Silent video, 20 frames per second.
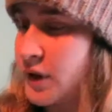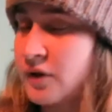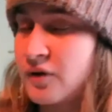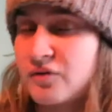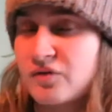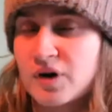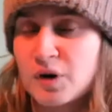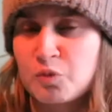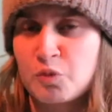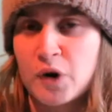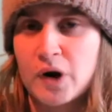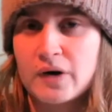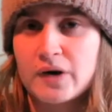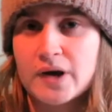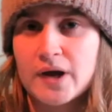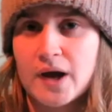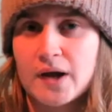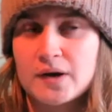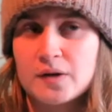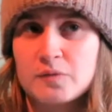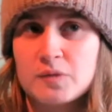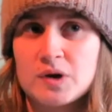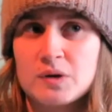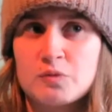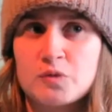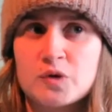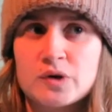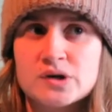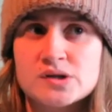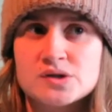Vampire Academy,
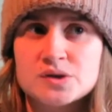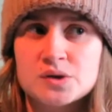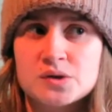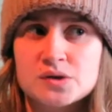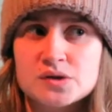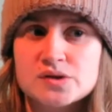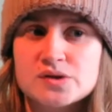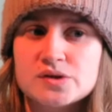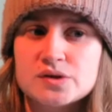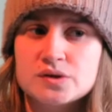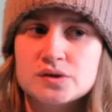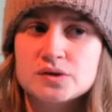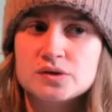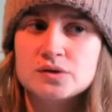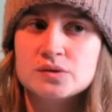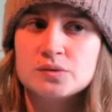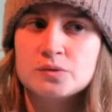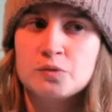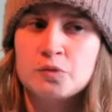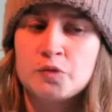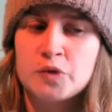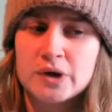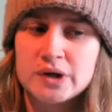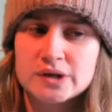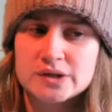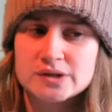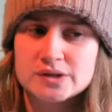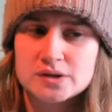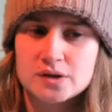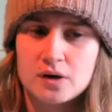but it's also
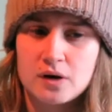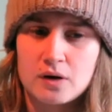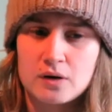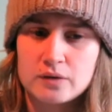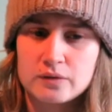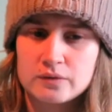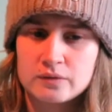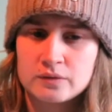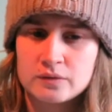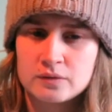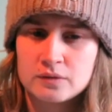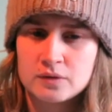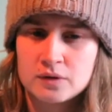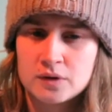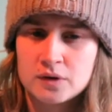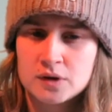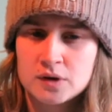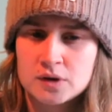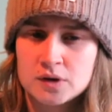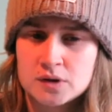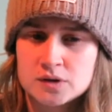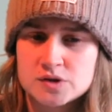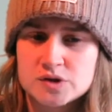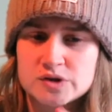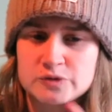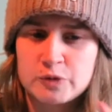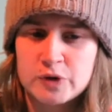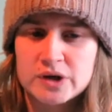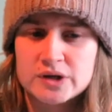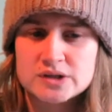based on, so
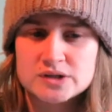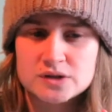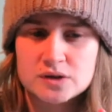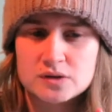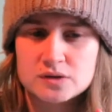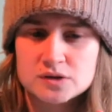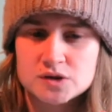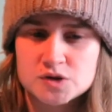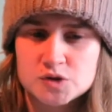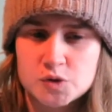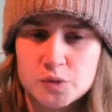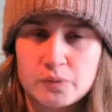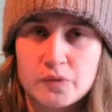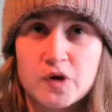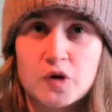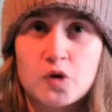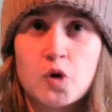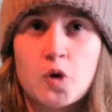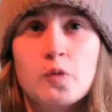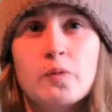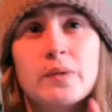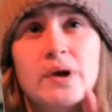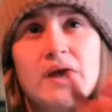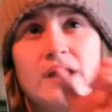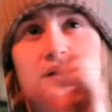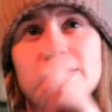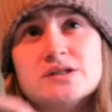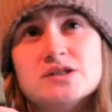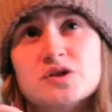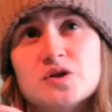it's based on some that come
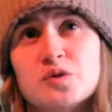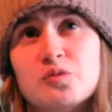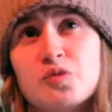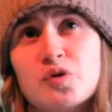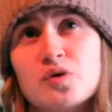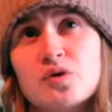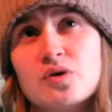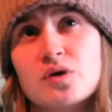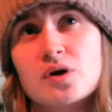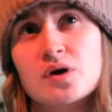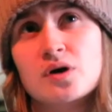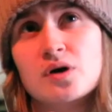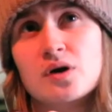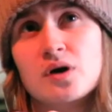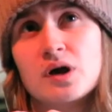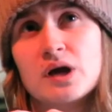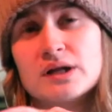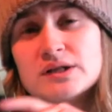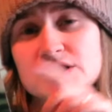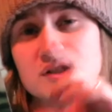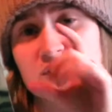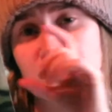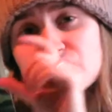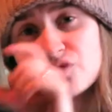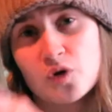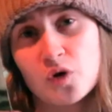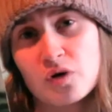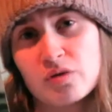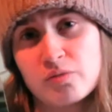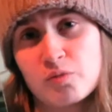into the book, into the
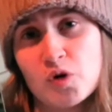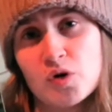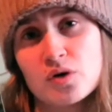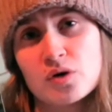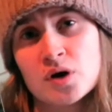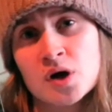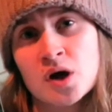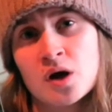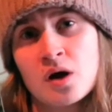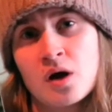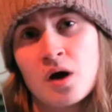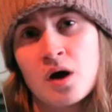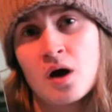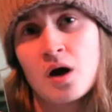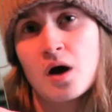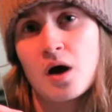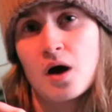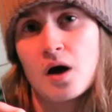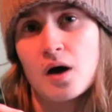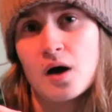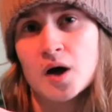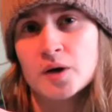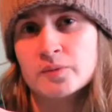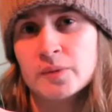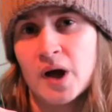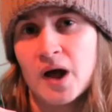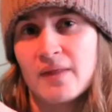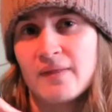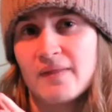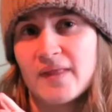4th book, and
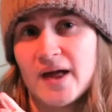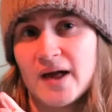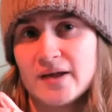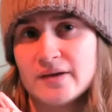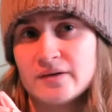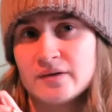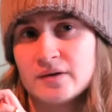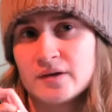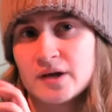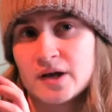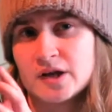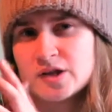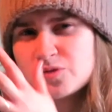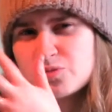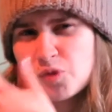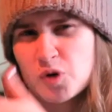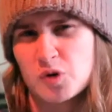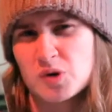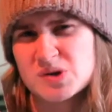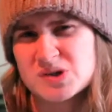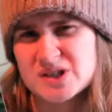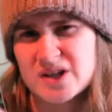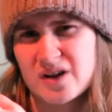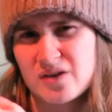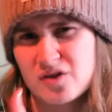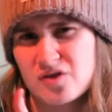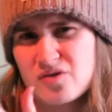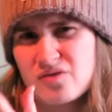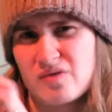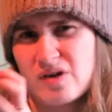then it's more
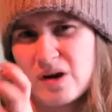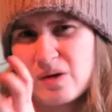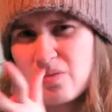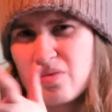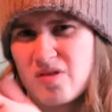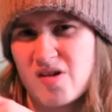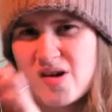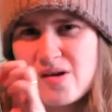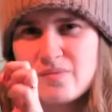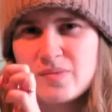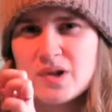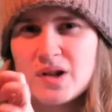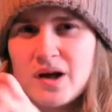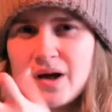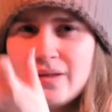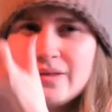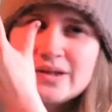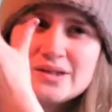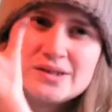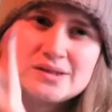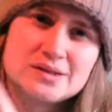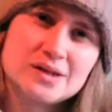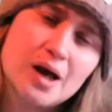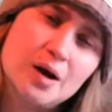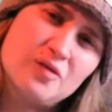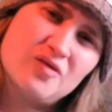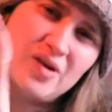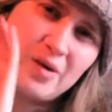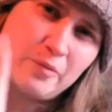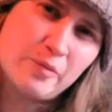centered around them. Like, this is
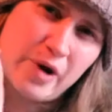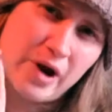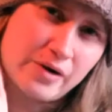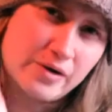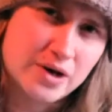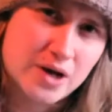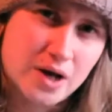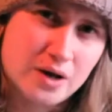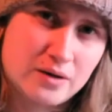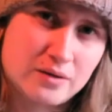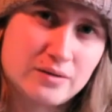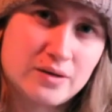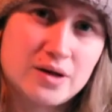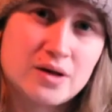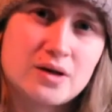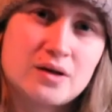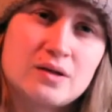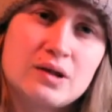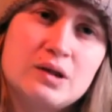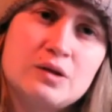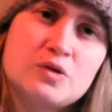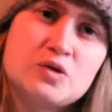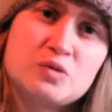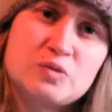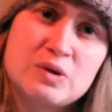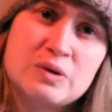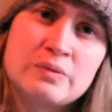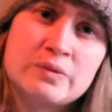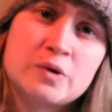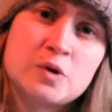like vampire kind of thing, and then the other
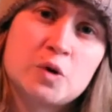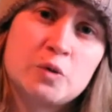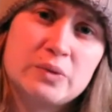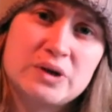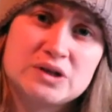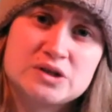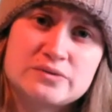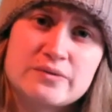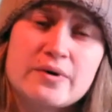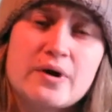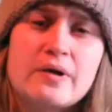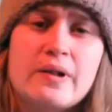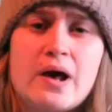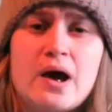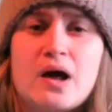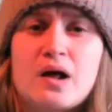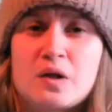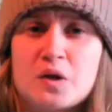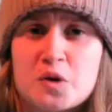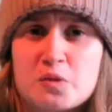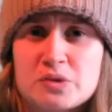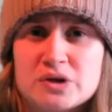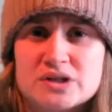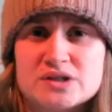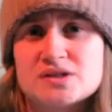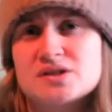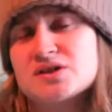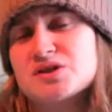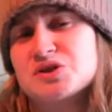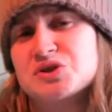people that come into it are like
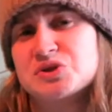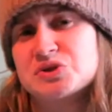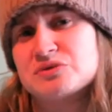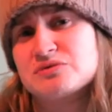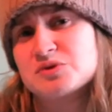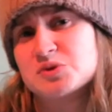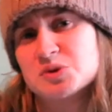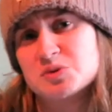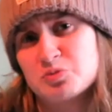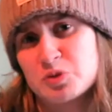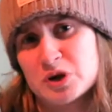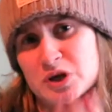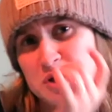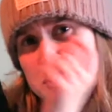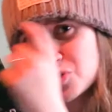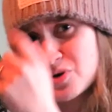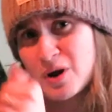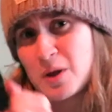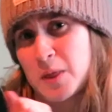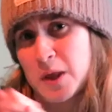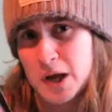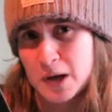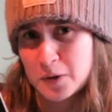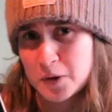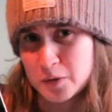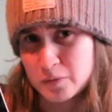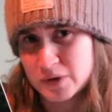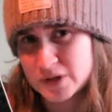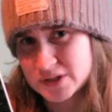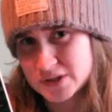alchemists and stuff, so it's based around the
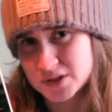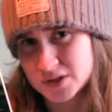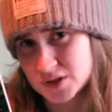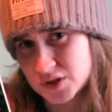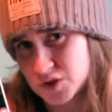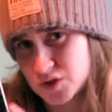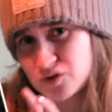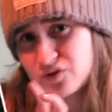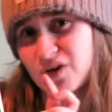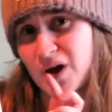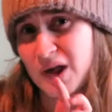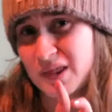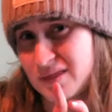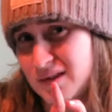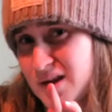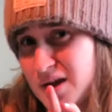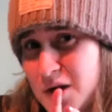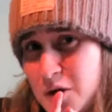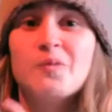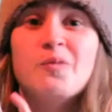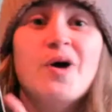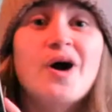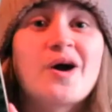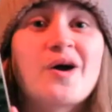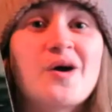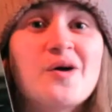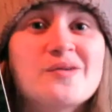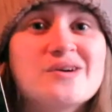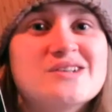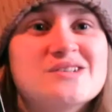alchemists and stuff, I think. But I
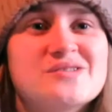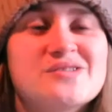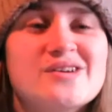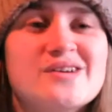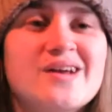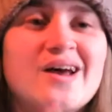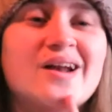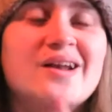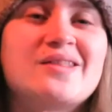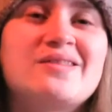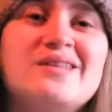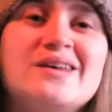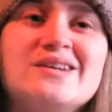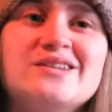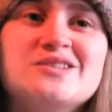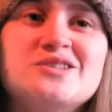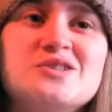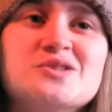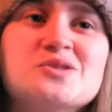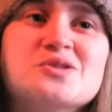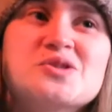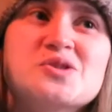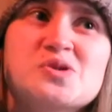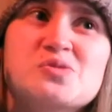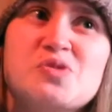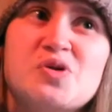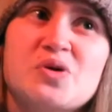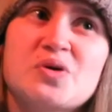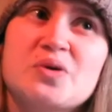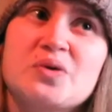can't wait to read it, and I think she's also
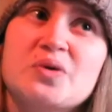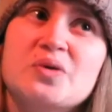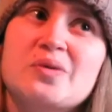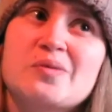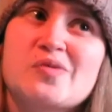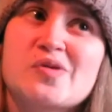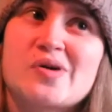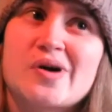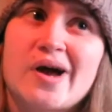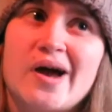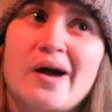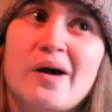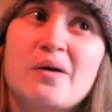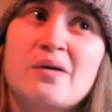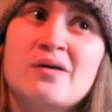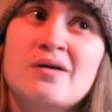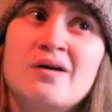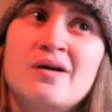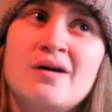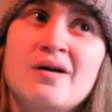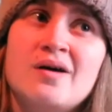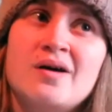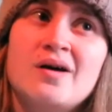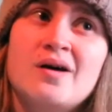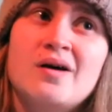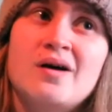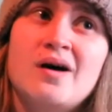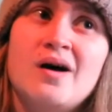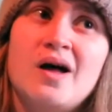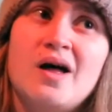brought another book out,
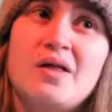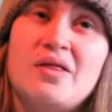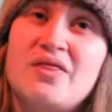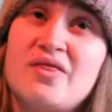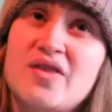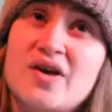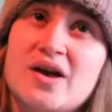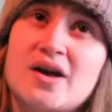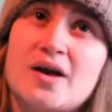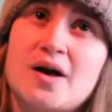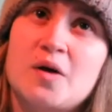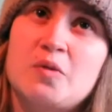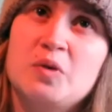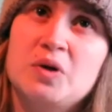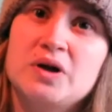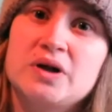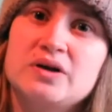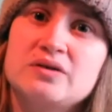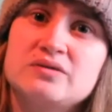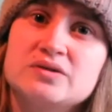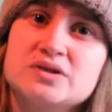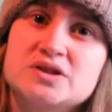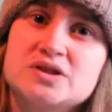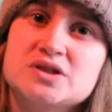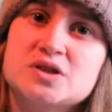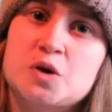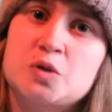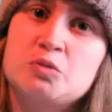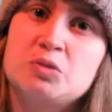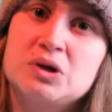I believe, which is
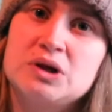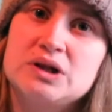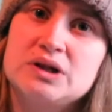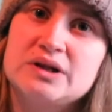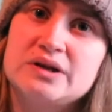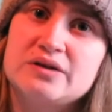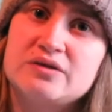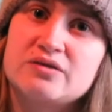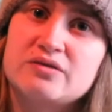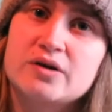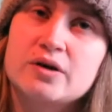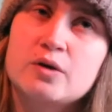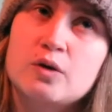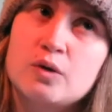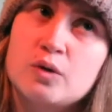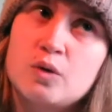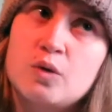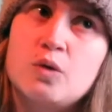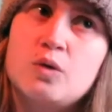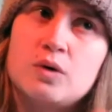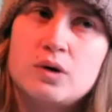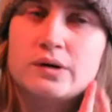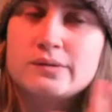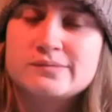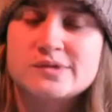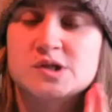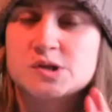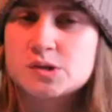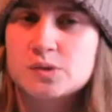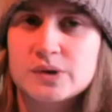completely different. Oh,
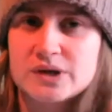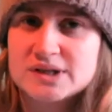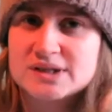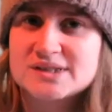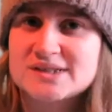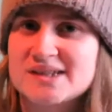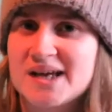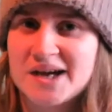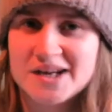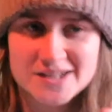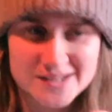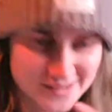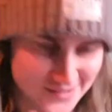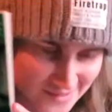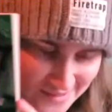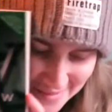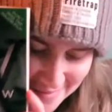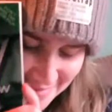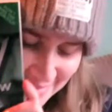I'm so excited.